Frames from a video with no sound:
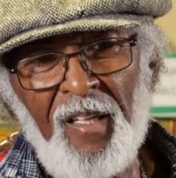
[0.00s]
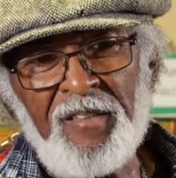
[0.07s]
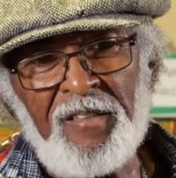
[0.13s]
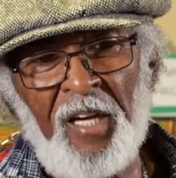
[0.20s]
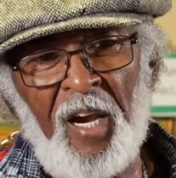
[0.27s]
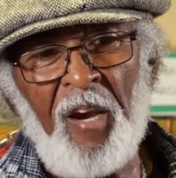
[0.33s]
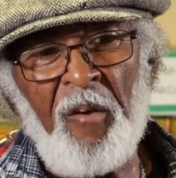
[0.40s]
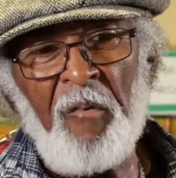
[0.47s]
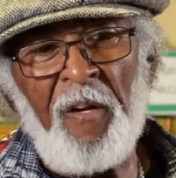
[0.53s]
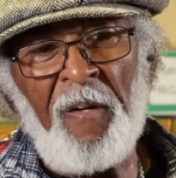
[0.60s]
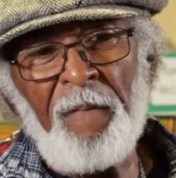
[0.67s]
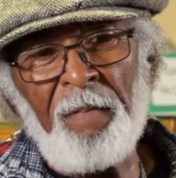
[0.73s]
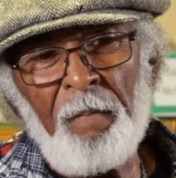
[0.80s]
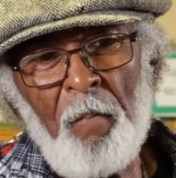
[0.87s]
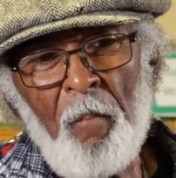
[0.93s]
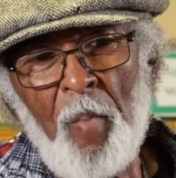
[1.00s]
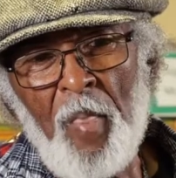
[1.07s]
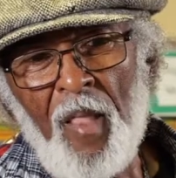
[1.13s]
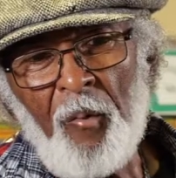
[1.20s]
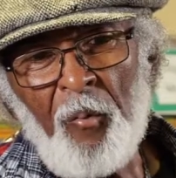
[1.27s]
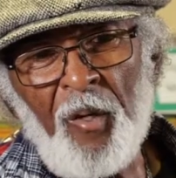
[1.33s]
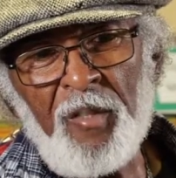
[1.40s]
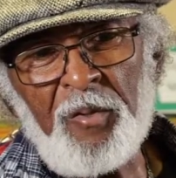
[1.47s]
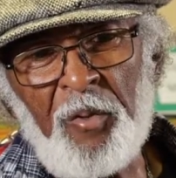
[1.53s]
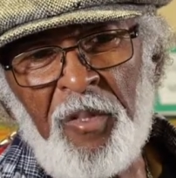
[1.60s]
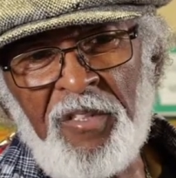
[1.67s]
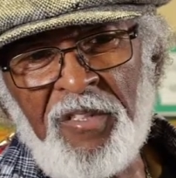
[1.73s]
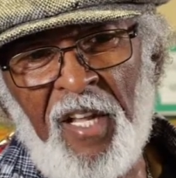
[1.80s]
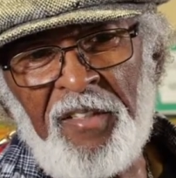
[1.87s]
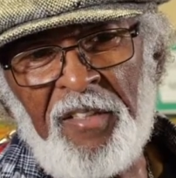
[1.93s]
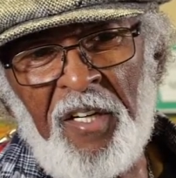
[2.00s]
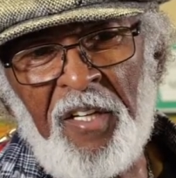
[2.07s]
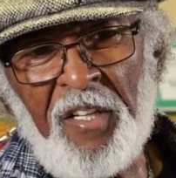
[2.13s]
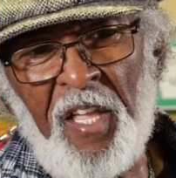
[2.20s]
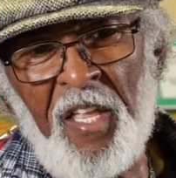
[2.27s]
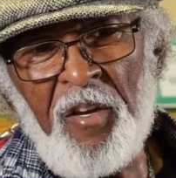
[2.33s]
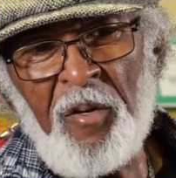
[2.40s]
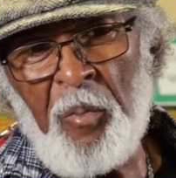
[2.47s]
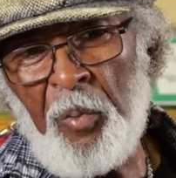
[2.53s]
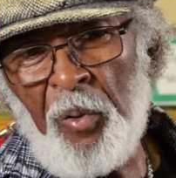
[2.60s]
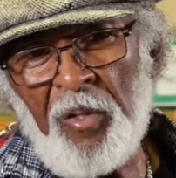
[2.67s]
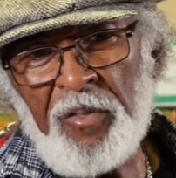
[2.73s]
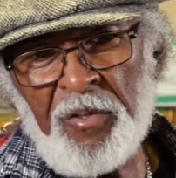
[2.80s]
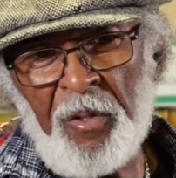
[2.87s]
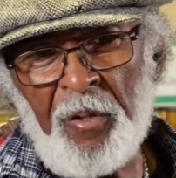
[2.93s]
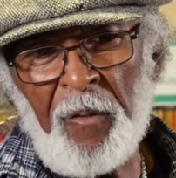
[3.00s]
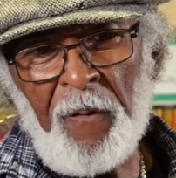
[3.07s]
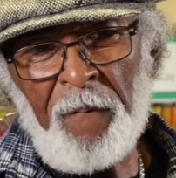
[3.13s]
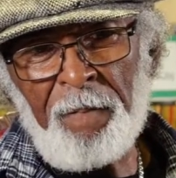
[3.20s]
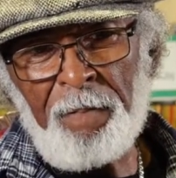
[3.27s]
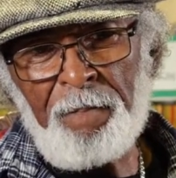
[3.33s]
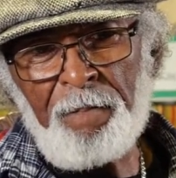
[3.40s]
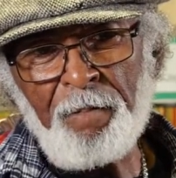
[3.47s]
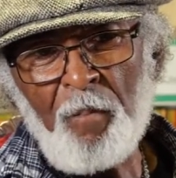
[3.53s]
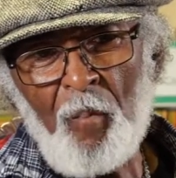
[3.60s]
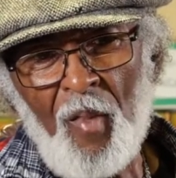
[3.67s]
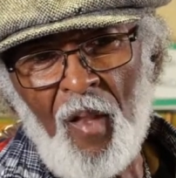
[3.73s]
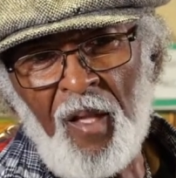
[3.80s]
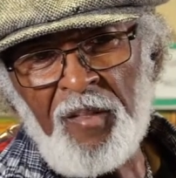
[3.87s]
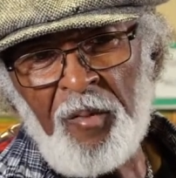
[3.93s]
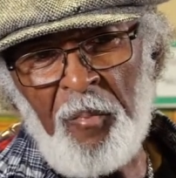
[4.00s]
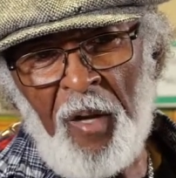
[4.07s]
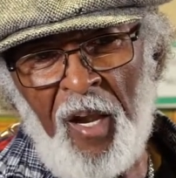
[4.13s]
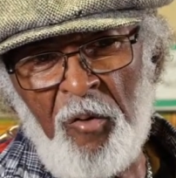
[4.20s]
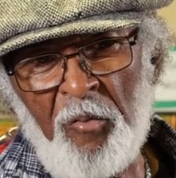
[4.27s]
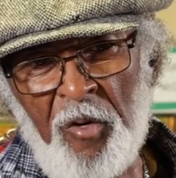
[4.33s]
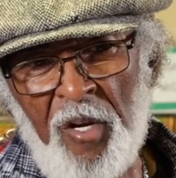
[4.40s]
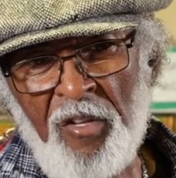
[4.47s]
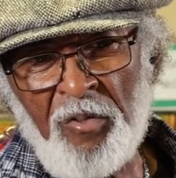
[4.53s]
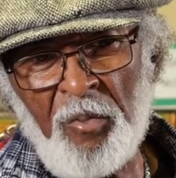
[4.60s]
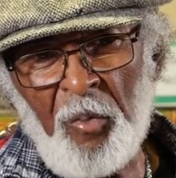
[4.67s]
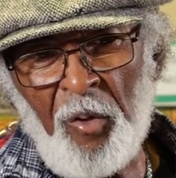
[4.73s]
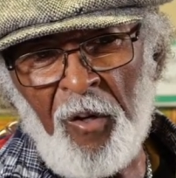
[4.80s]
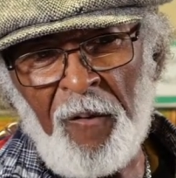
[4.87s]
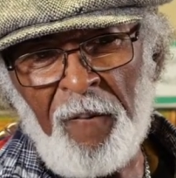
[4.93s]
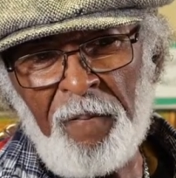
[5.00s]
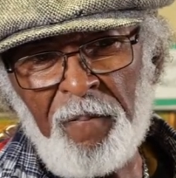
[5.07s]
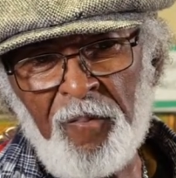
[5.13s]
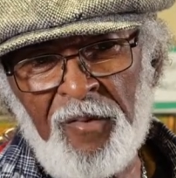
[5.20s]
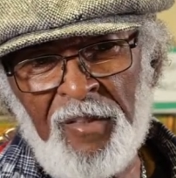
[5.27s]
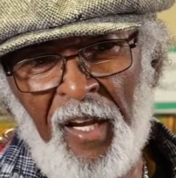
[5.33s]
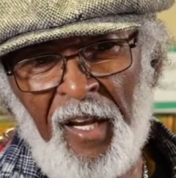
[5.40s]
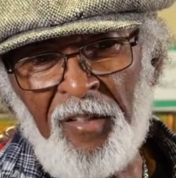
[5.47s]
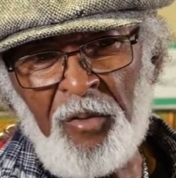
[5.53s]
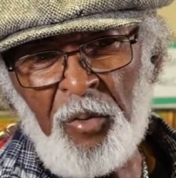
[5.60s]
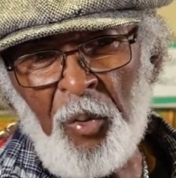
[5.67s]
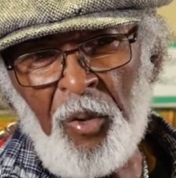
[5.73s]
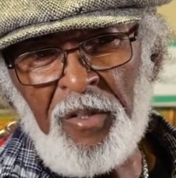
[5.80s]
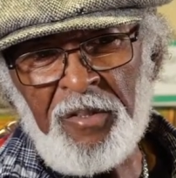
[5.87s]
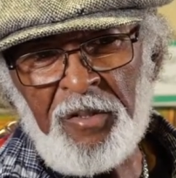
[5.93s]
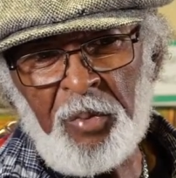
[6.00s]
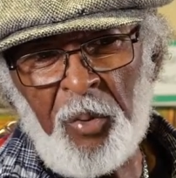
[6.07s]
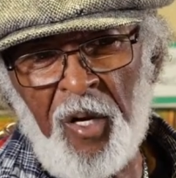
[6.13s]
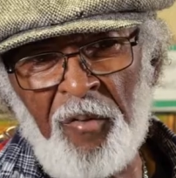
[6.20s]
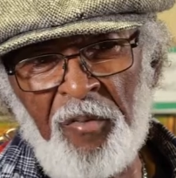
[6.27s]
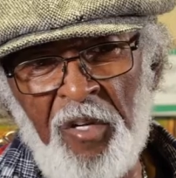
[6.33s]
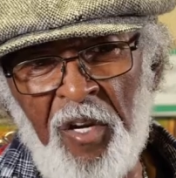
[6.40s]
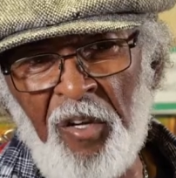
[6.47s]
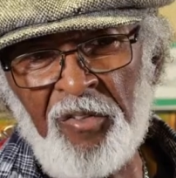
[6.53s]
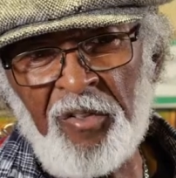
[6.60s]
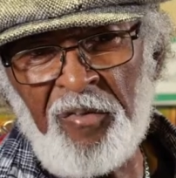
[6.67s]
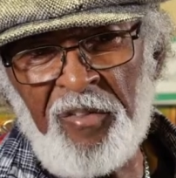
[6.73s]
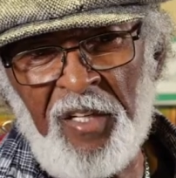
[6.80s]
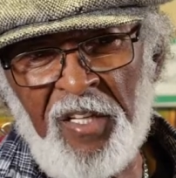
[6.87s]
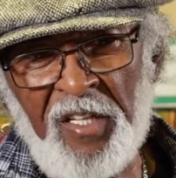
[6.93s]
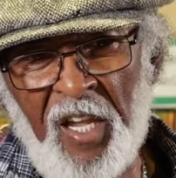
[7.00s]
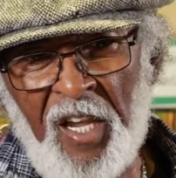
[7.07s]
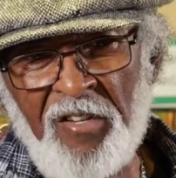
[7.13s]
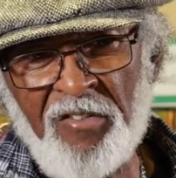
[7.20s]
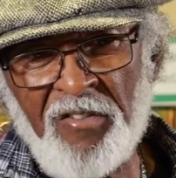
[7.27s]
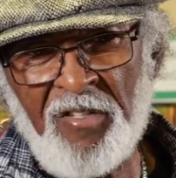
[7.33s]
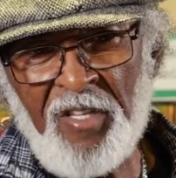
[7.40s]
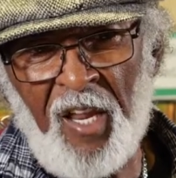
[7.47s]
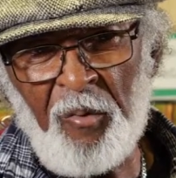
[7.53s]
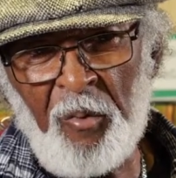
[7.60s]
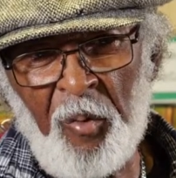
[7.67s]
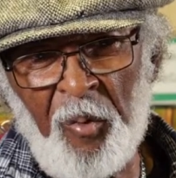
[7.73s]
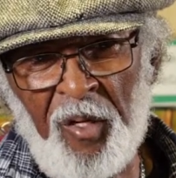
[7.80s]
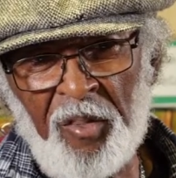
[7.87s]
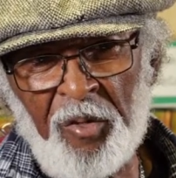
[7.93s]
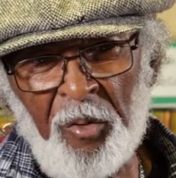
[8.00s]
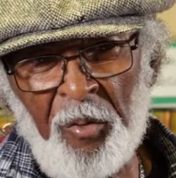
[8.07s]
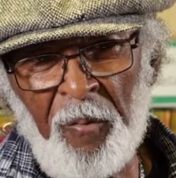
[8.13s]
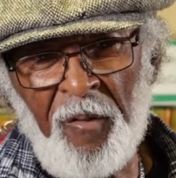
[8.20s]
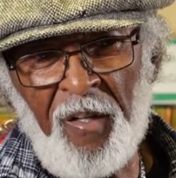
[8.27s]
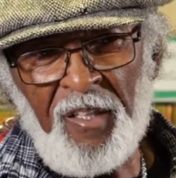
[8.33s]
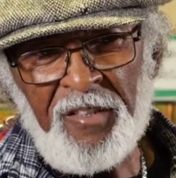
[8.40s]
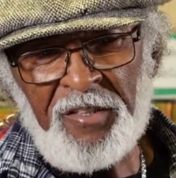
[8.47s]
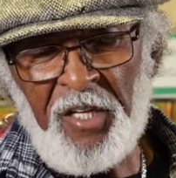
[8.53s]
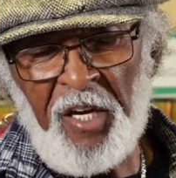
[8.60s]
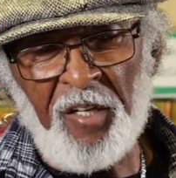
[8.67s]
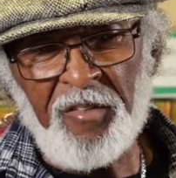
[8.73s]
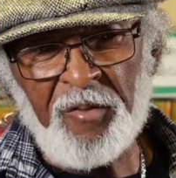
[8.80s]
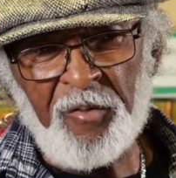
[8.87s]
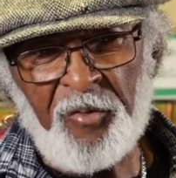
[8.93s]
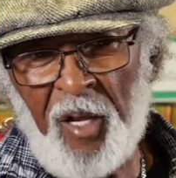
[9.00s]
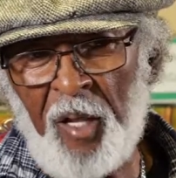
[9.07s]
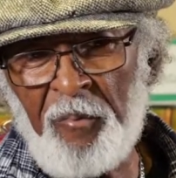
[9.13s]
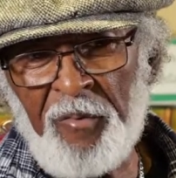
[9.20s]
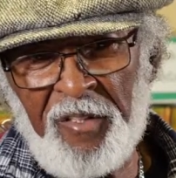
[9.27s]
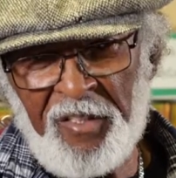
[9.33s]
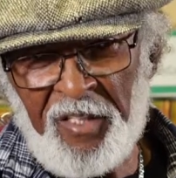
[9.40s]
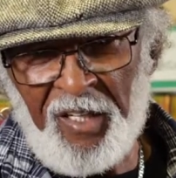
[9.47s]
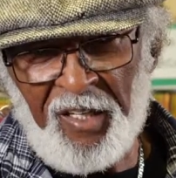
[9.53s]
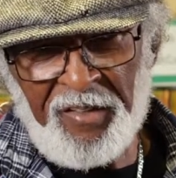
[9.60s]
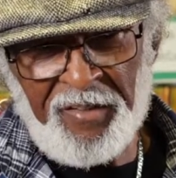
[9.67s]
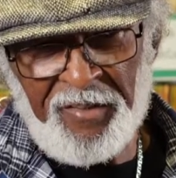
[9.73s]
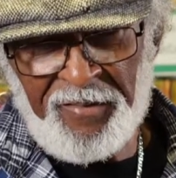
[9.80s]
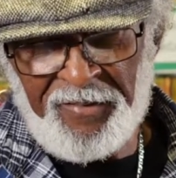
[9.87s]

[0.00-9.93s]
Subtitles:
Terry, one of the reasons I dedicated the book to her, and the main reason were that during the 12 years of litigation that we went through, she held the family together.